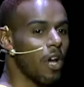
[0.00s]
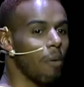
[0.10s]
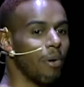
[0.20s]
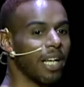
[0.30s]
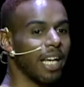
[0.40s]

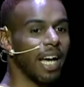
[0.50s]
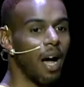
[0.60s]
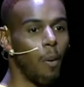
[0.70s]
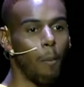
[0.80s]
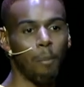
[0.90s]
we are
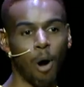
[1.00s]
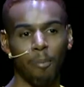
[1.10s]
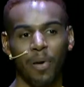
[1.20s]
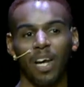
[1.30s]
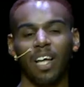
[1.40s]
bringing out
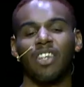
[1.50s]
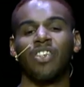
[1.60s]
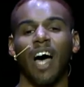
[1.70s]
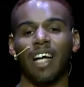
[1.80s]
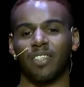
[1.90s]
popular
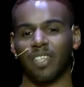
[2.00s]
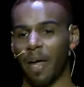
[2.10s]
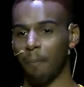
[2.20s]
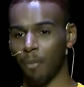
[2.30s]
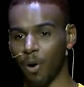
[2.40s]

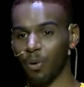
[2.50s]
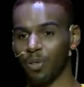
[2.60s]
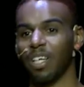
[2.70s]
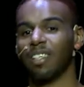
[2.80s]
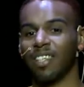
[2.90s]
Nightscape
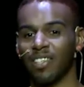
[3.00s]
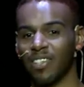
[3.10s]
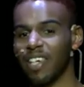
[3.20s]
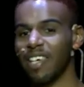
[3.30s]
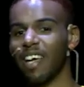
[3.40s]
mode to
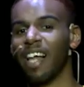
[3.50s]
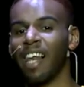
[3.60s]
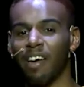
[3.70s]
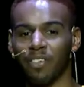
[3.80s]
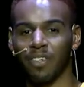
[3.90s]

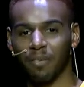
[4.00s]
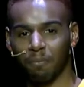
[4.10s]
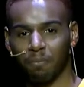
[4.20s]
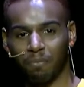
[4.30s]
C11.